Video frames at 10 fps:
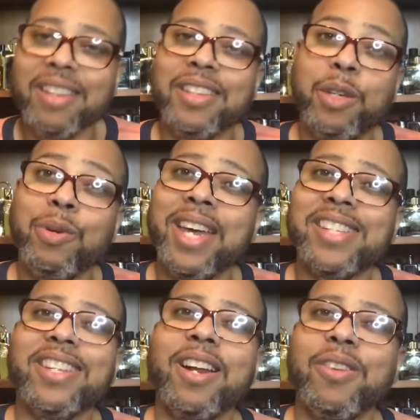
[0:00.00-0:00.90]
You
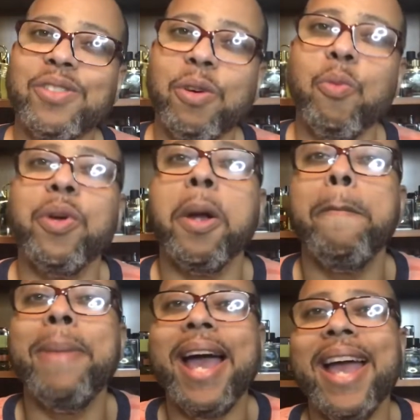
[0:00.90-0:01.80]
guessed it also. We are
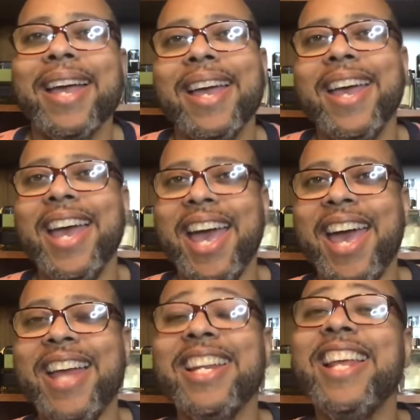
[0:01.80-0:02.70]
back
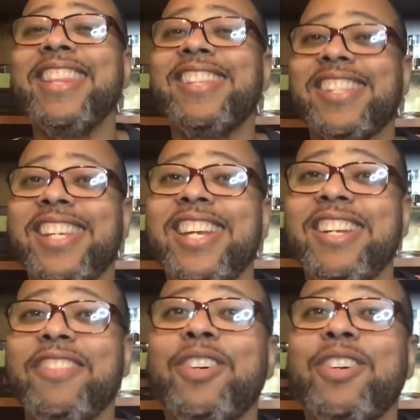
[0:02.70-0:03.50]
at the scene of the